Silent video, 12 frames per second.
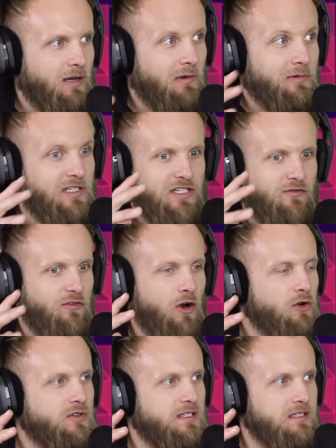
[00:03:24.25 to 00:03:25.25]
we were just
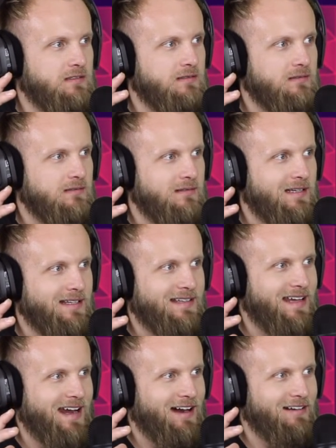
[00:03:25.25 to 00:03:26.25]
frozen in
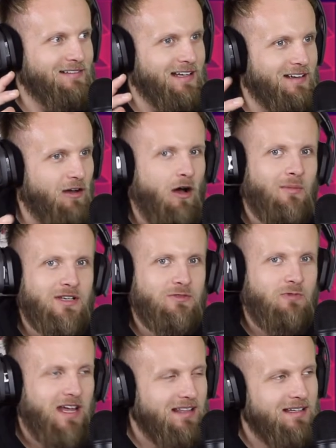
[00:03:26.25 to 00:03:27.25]
the air, like almost
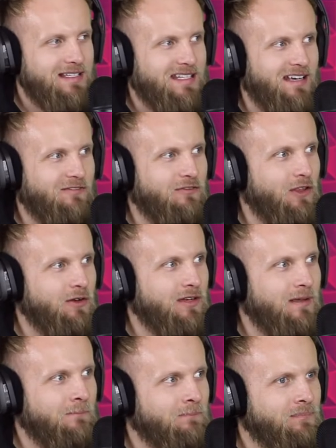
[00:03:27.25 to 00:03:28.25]
weightless, like
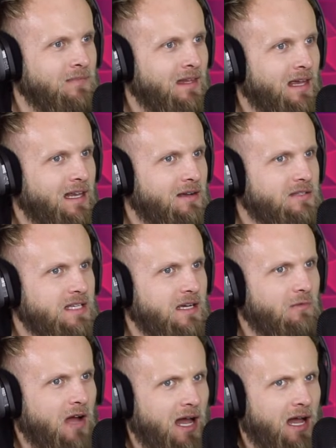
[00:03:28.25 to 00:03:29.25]
floating. Oh my God. And I was
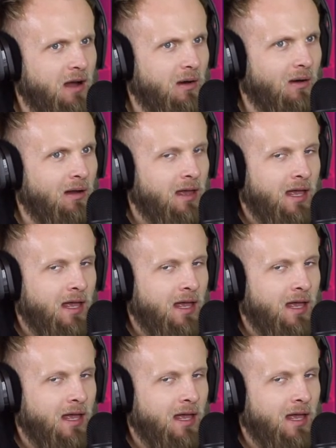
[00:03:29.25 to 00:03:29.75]
like, wow.